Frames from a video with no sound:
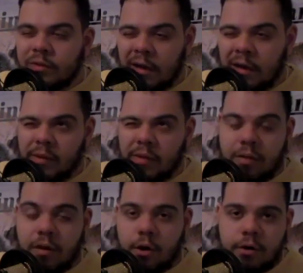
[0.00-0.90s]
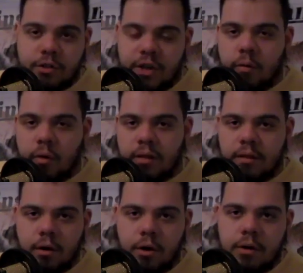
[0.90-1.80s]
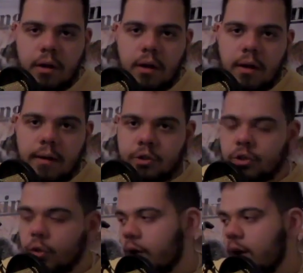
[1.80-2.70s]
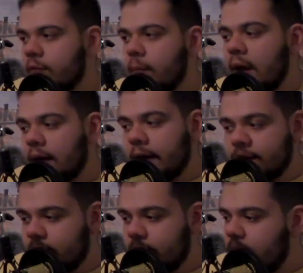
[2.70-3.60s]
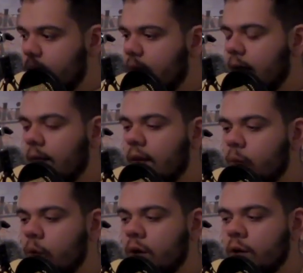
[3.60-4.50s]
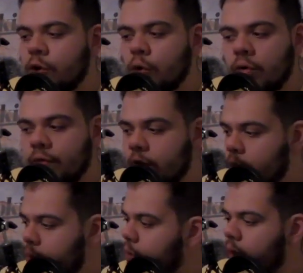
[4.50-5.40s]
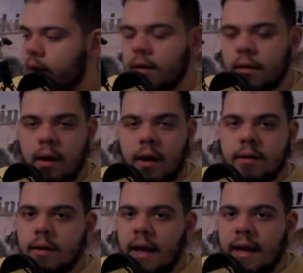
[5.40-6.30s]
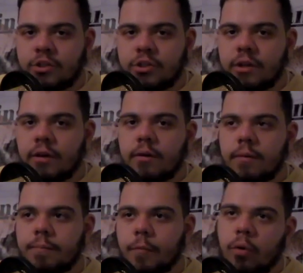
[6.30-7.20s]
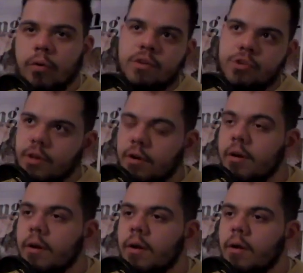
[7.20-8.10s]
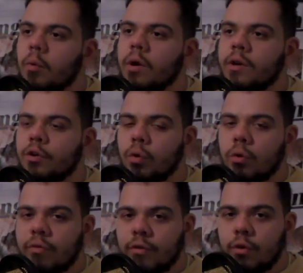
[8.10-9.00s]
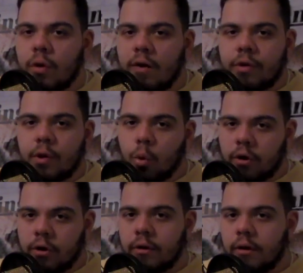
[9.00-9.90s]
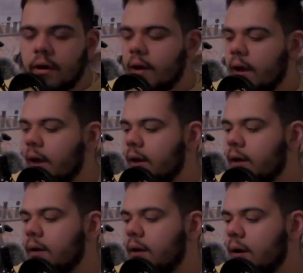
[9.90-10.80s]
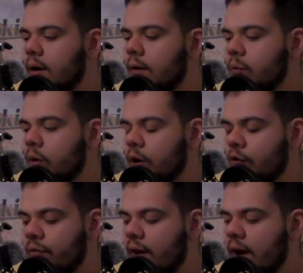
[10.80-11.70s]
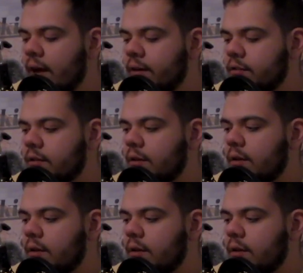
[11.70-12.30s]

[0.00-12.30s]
that going to be? The 3rd, January 3rd. I'm going to show you guys my list, and then we're going to do a review like I did last year or this year. We're going to do a review every quarter, and we're going to revise